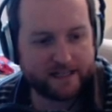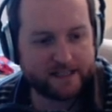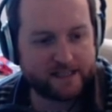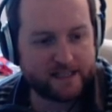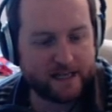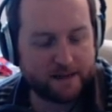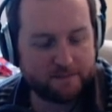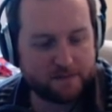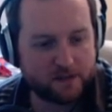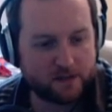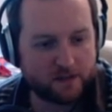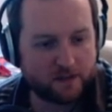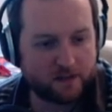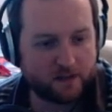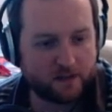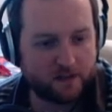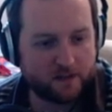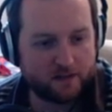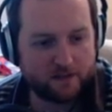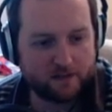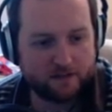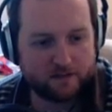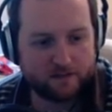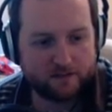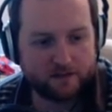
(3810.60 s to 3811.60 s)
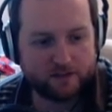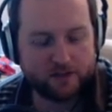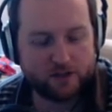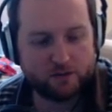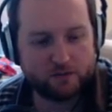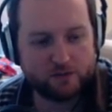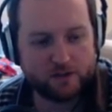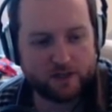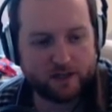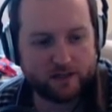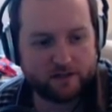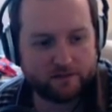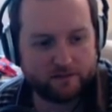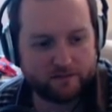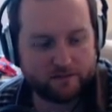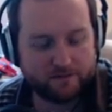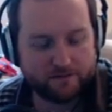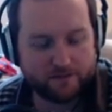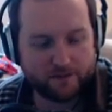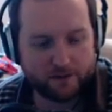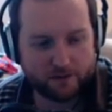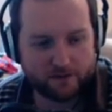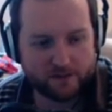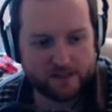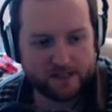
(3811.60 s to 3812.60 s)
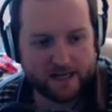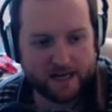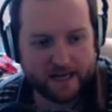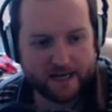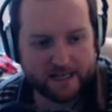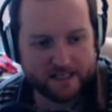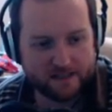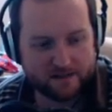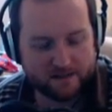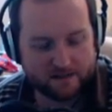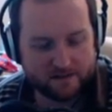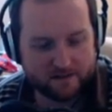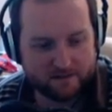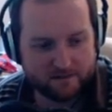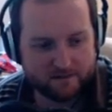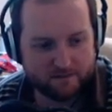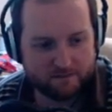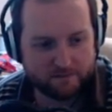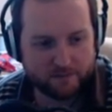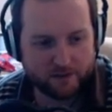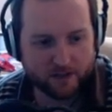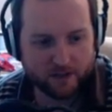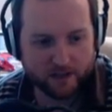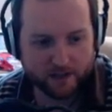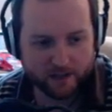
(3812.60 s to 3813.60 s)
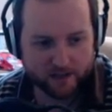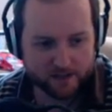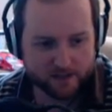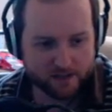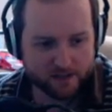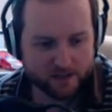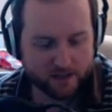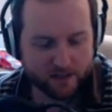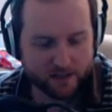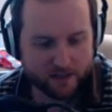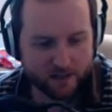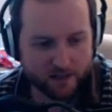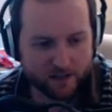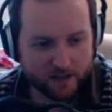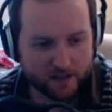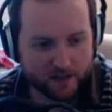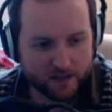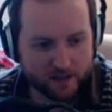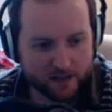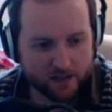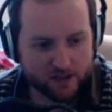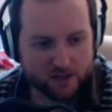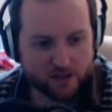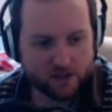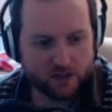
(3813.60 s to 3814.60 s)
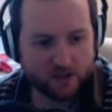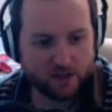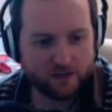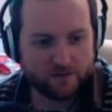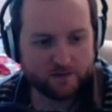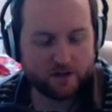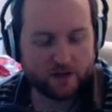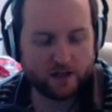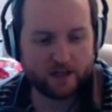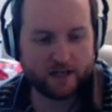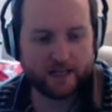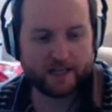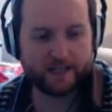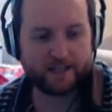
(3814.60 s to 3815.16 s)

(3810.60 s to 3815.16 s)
except using full size burgers. So you've